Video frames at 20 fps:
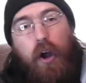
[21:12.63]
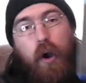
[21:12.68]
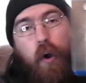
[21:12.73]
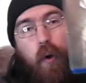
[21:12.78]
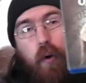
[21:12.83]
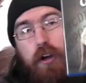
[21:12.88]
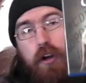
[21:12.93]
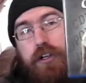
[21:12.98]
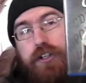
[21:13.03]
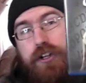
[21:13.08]

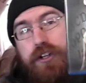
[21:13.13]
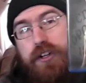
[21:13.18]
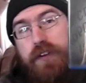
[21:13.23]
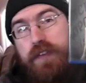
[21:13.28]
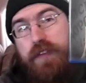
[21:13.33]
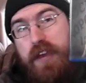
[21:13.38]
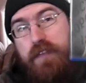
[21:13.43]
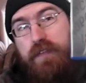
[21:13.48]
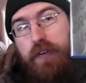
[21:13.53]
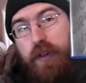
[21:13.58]
Origin
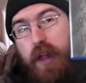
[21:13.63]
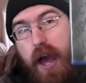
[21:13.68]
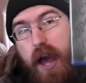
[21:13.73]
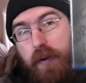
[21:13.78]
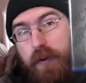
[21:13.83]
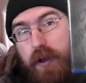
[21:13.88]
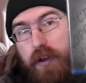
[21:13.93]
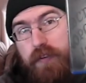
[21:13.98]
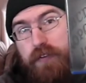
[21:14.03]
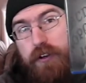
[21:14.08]
of Evil,
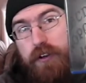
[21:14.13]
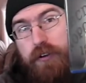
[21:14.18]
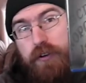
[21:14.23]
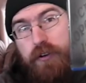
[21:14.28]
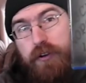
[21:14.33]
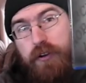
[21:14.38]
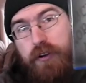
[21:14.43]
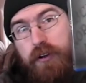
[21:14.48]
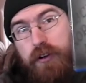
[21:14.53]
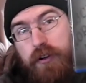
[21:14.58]
however,
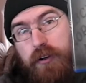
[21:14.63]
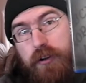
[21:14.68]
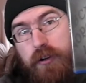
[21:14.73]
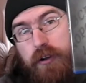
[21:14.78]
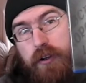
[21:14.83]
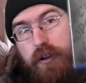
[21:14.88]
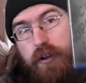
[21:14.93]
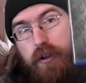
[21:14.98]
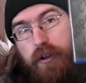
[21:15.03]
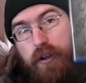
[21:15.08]

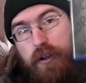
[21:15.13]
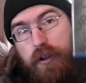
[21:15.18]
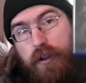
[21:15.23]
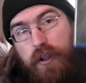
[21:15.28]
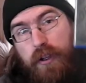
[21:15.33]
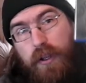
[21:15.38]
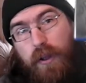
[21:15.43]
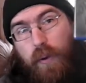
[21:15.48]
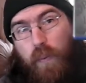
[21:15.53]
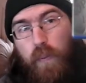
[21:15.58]

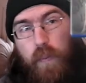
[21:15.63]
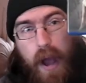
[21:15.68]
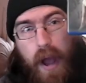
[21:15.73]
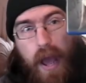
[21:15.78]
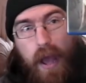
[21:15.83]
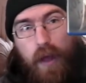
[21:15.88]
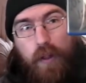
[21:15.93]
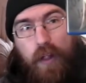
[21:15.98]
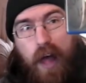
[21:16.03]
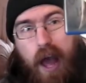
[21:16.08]

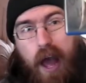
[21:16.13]
while